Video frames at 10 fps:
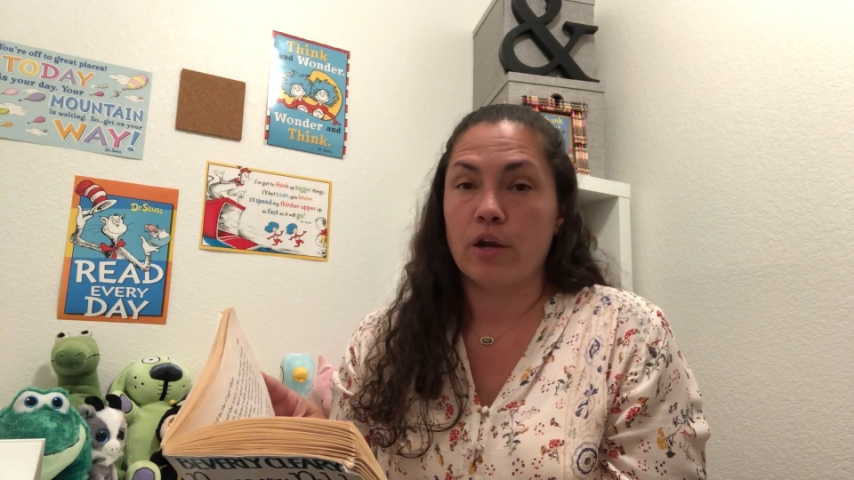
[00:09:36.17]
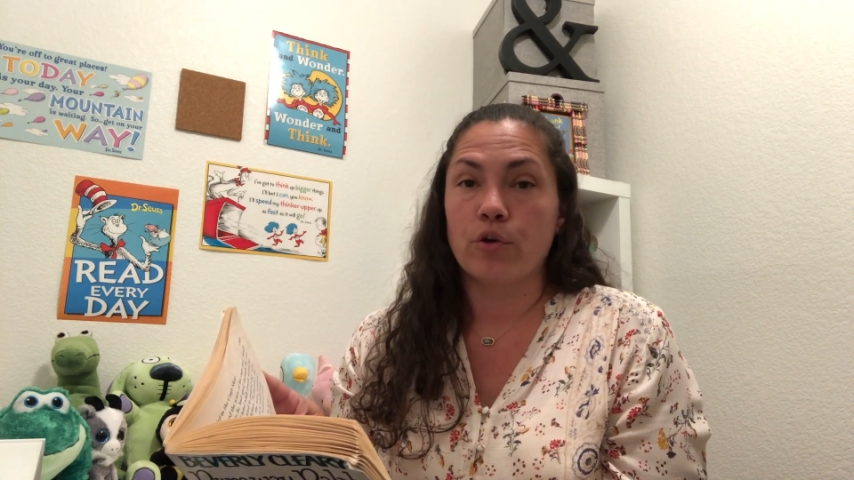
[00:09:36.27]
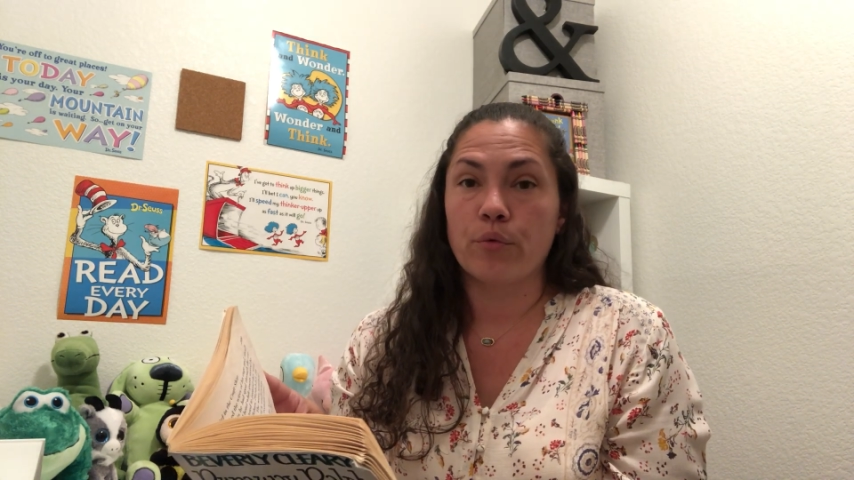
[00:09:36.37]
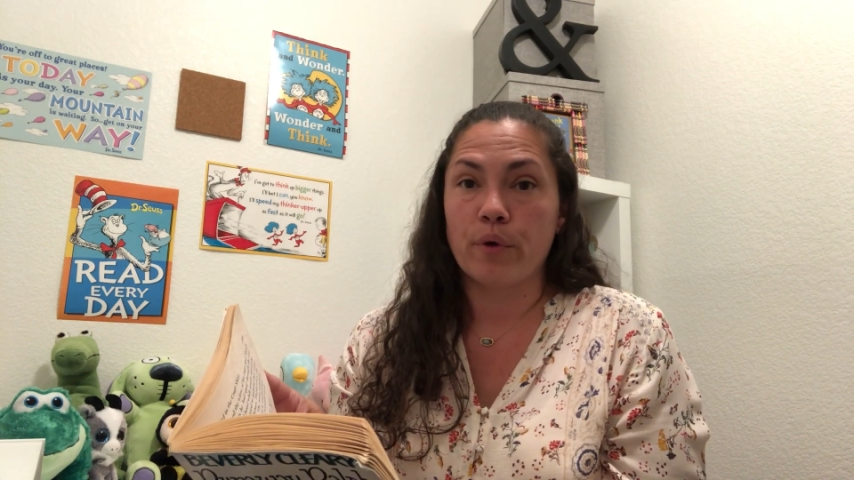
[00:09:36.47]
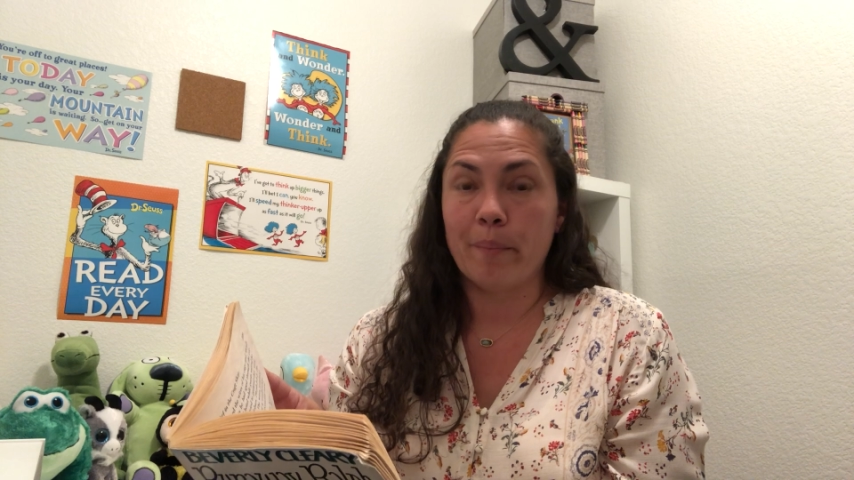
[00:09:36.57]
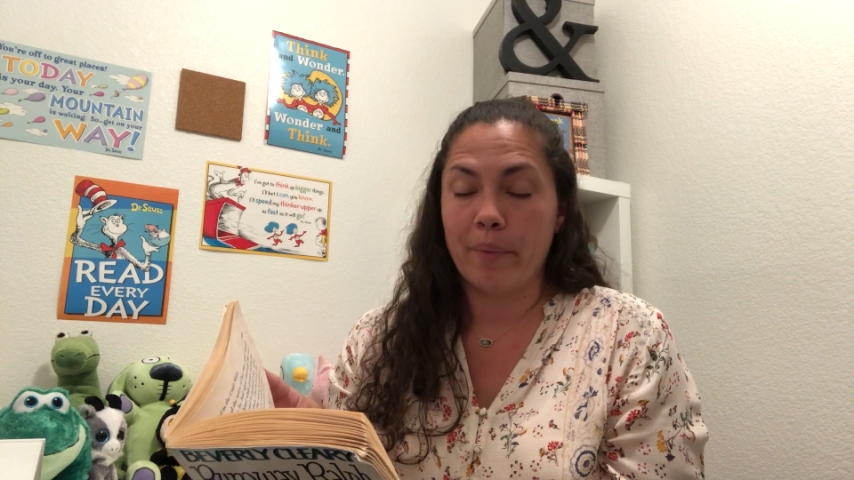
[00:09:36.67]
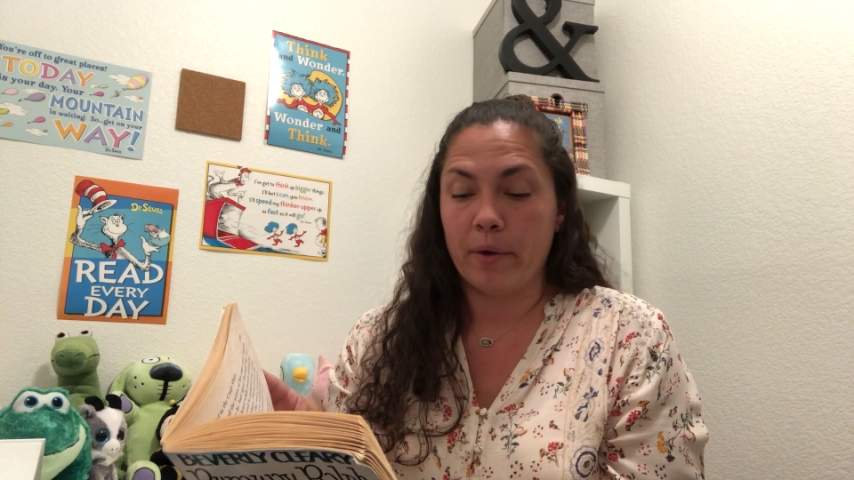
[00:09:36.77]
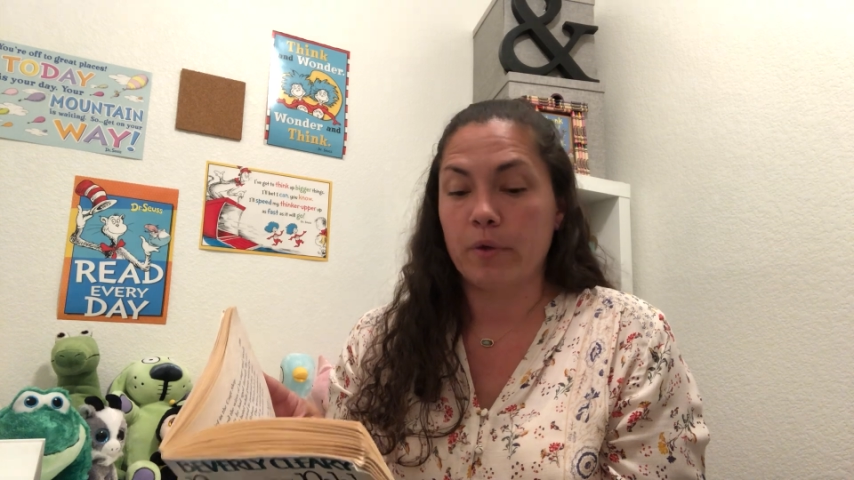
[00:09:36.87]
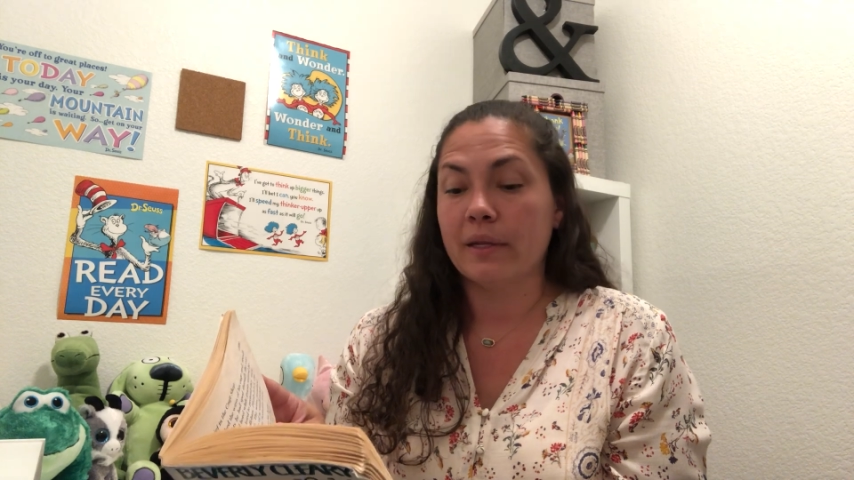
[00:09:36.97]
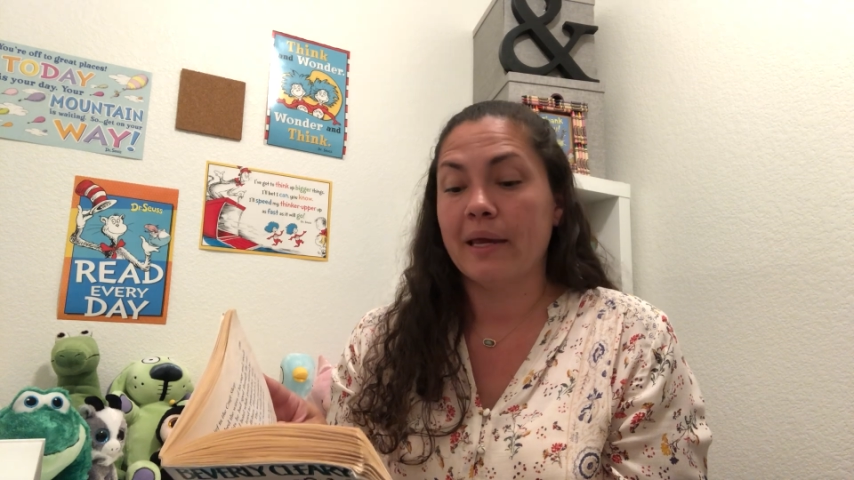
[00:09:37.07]
a grumpy
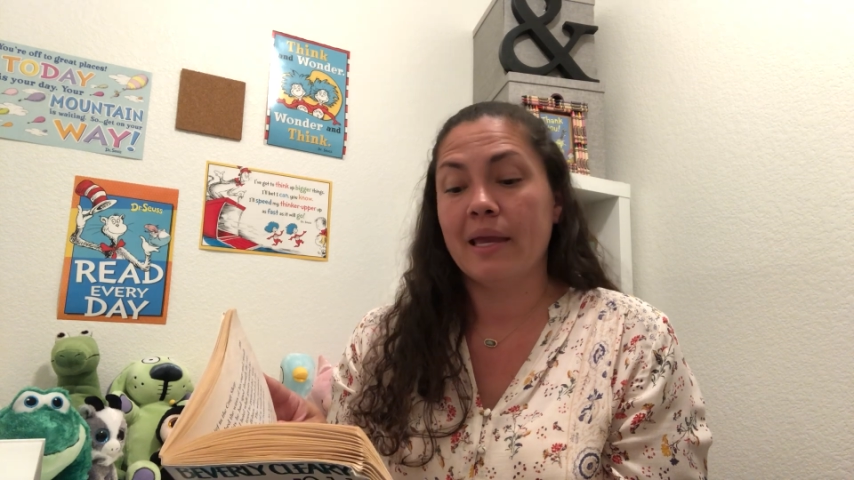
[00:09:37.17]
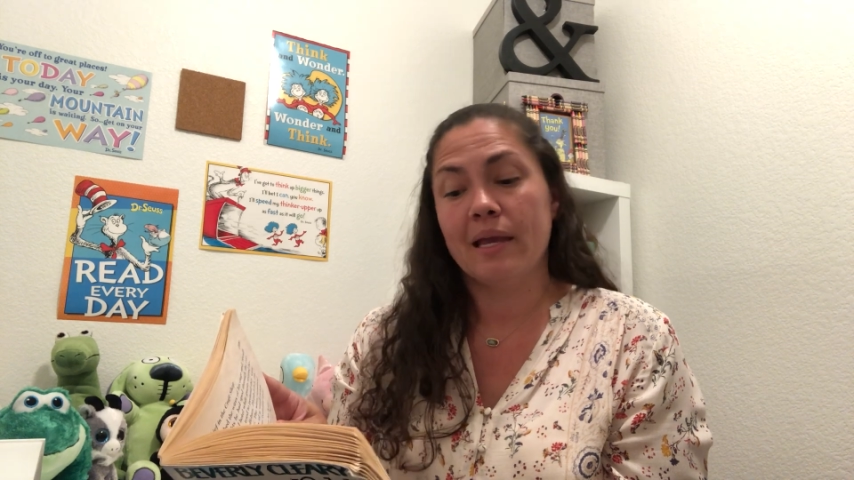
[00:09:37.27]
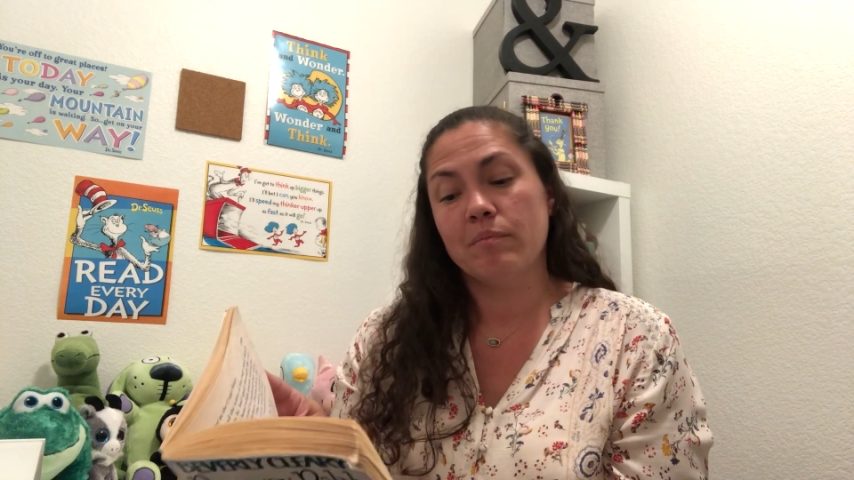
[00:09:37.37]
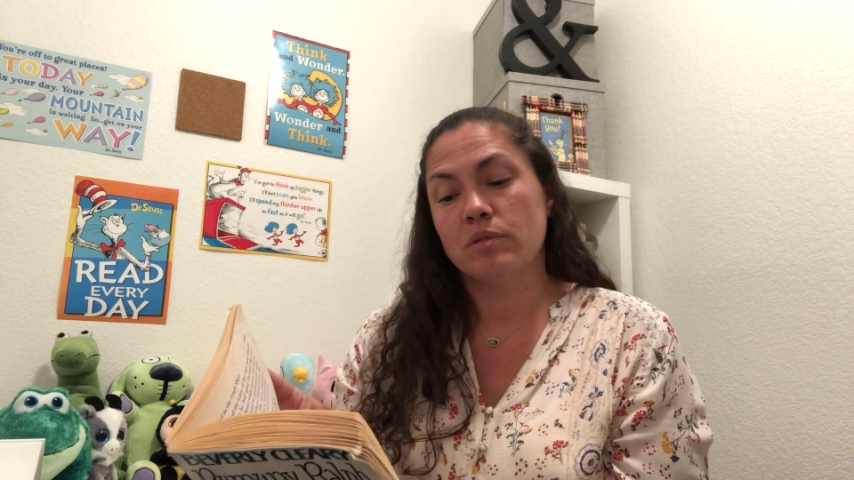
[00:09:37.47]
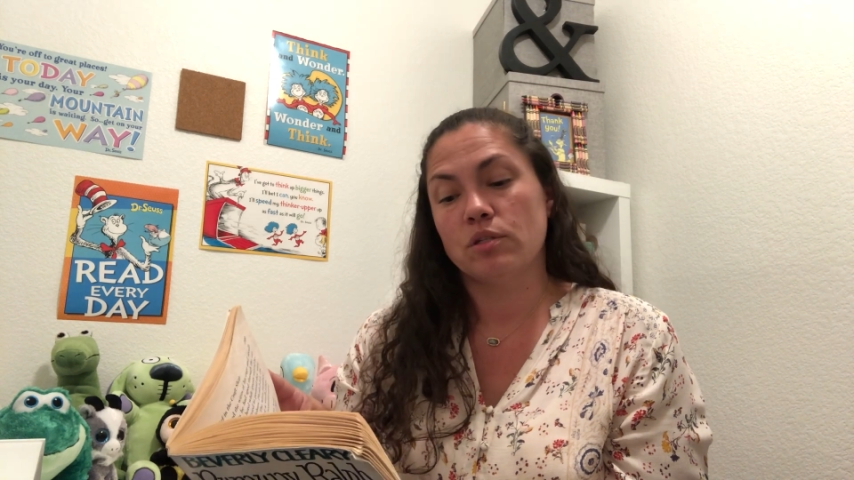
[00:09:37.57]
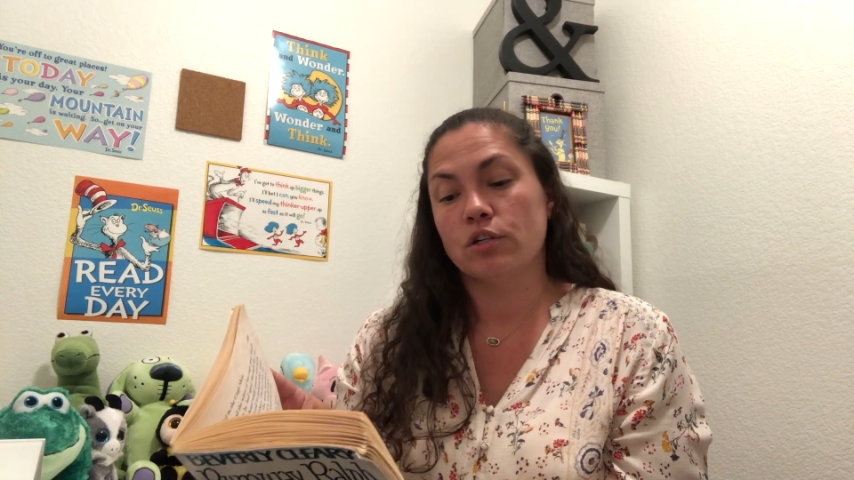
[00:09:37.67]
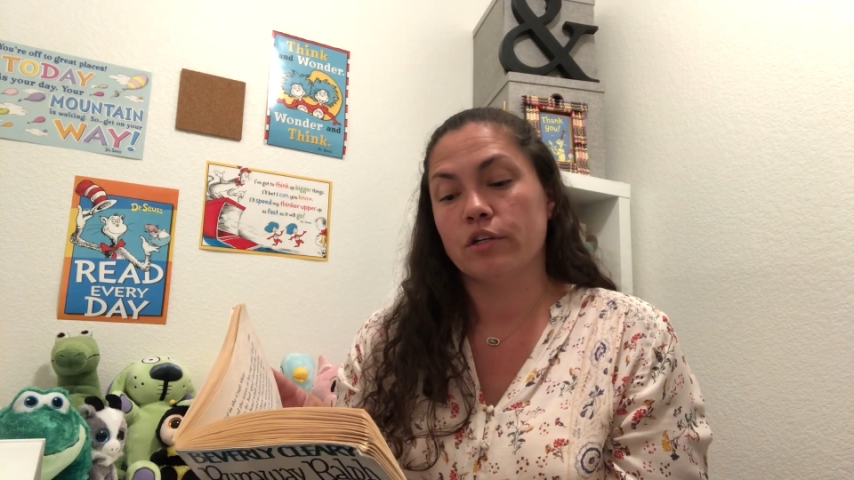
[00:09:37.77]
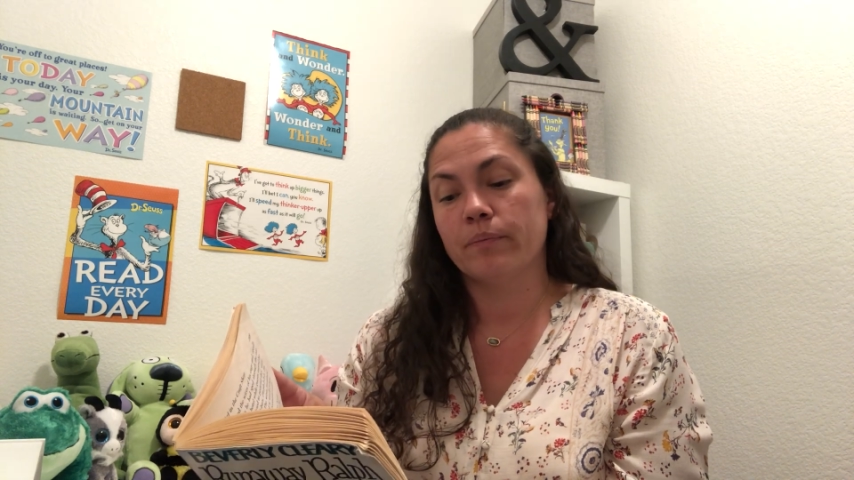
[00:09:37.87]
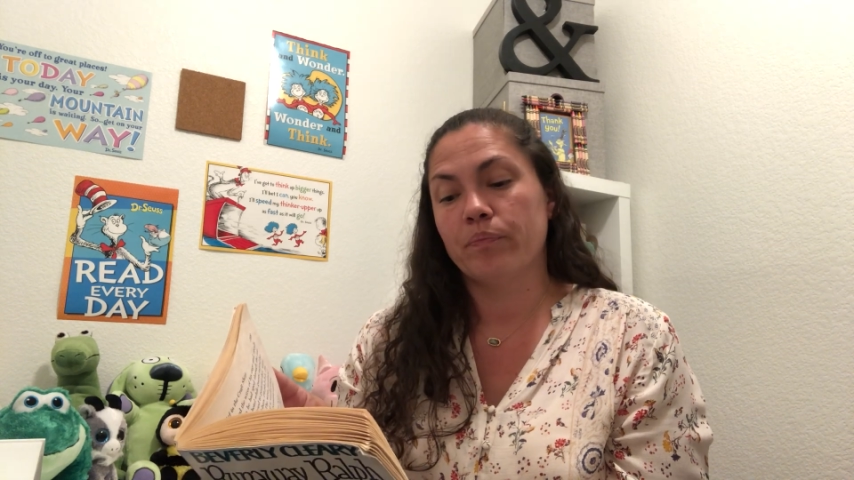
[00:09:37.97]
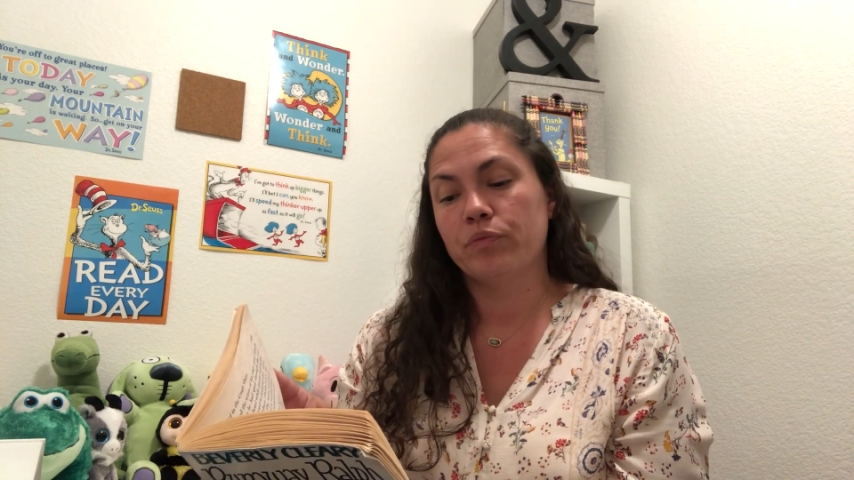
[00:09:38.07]
old hamster.